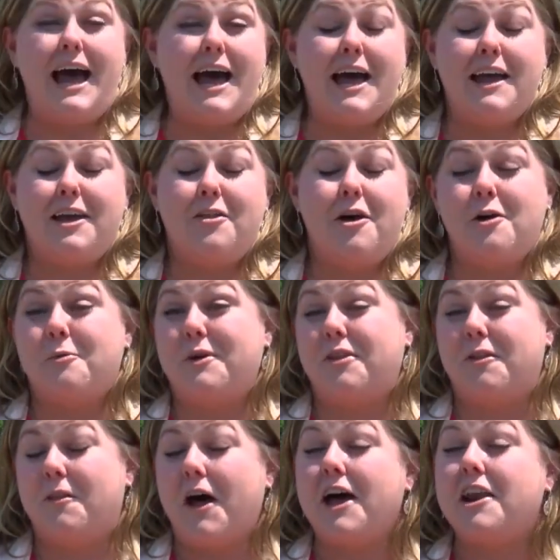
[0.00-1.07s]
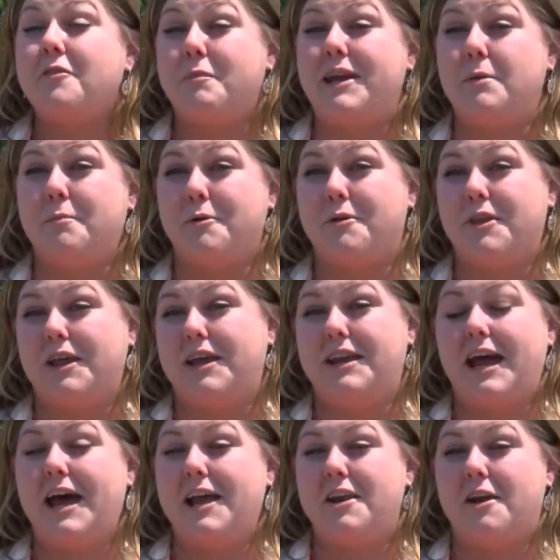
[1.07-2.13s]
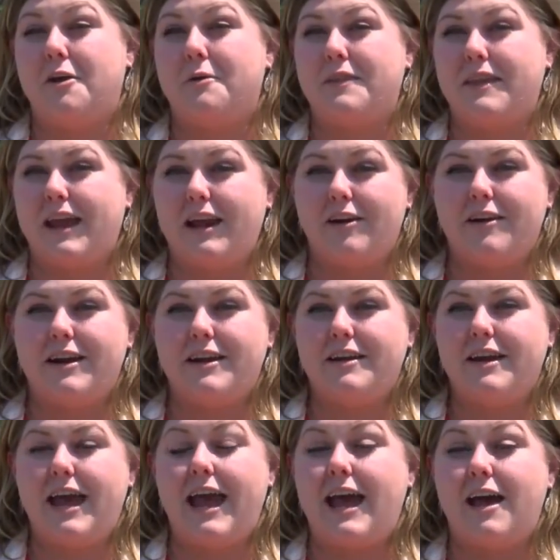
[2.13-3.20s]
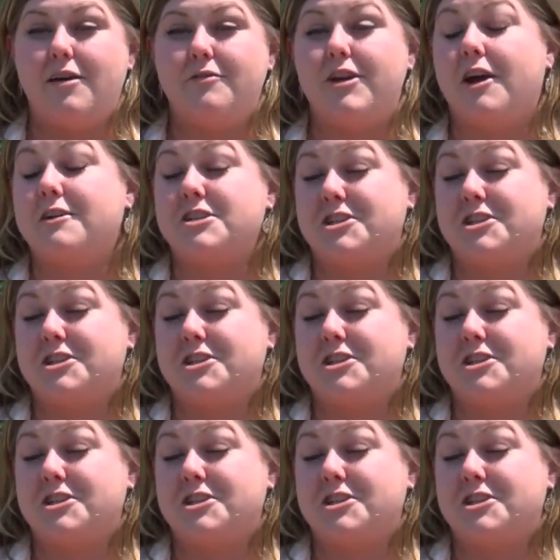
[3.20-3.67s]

I, along with a lot of people that I know in the area, have young